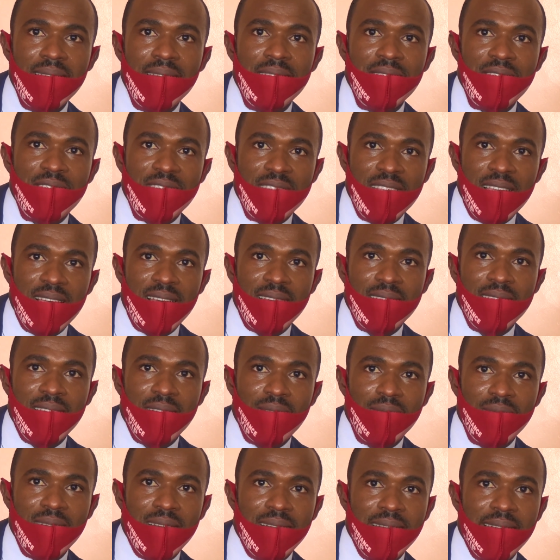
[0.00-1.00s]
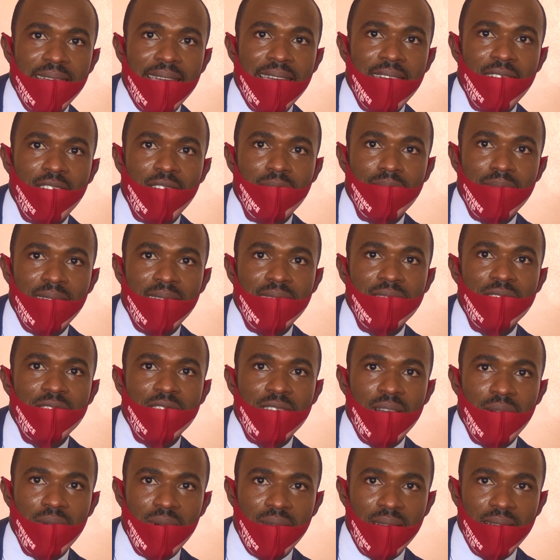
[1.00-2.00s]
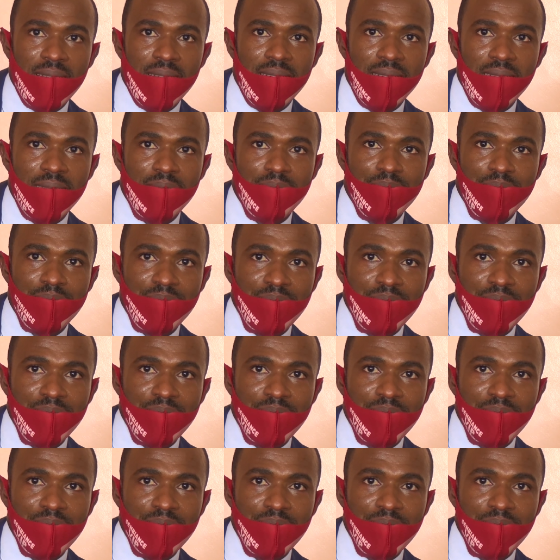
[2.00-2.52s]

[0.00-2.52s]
Sir Dawda Kairaba Jawara.